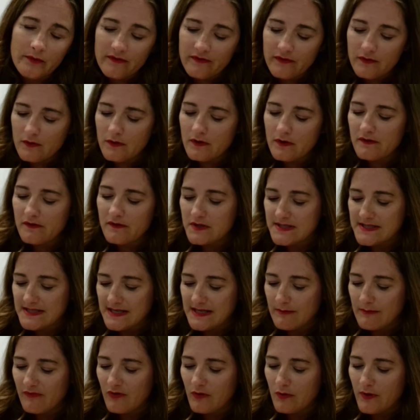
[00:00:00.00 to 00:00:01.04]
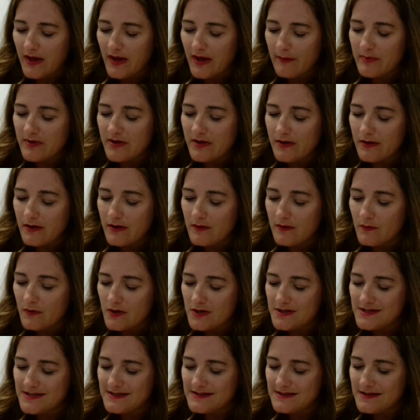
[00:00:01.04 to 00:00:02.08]
a quick review of the same vocabulary
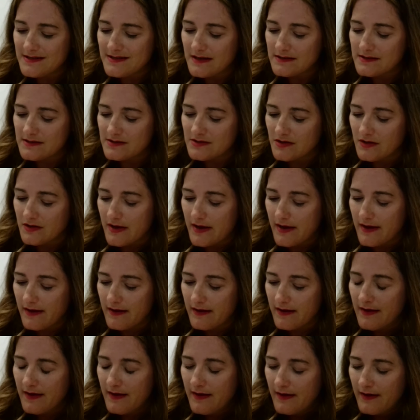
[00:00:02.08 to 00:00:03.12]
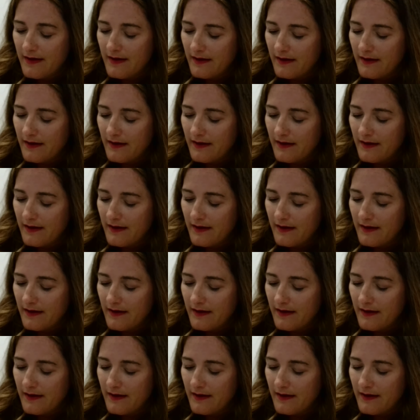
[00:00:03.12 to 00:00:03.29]
words as yesterday.